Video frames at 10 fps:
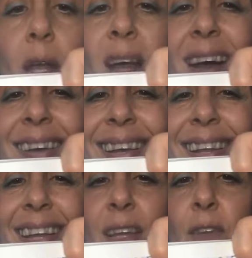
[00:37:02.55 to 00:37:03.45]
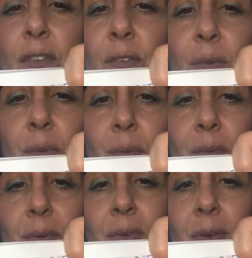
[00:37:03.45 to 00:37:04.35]
cut into
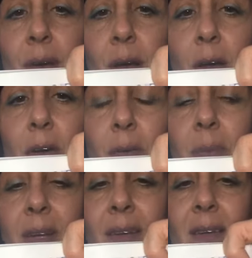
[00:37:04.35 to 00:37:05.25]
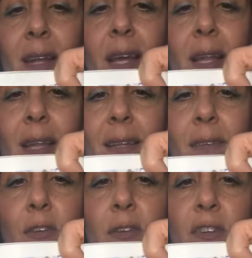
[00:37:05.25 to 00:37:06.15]
a garment. Like
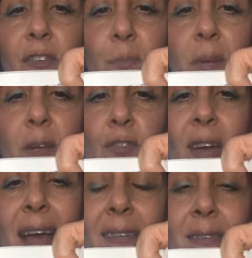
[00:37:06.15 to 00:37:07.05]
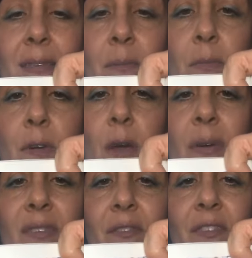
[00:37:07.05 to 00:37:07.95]
this could have just been a dress. But no,
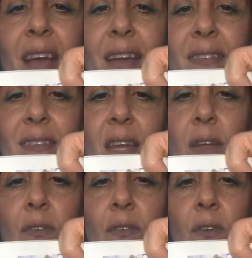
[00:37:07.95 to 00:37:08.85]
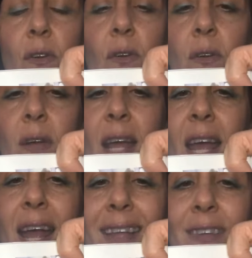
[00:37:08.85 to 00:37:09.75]
it's a vest and a skirt.
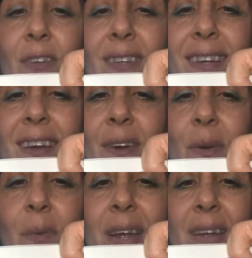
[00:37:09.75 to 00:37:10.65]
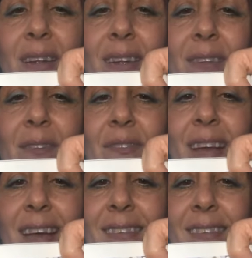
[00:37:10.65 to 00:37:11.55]
And look at the cutaway in the
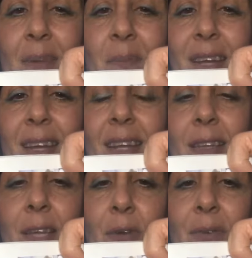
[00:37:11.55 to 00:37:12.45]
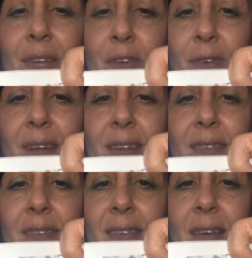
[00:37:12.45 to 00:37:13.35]
vest. I mean, it literally creates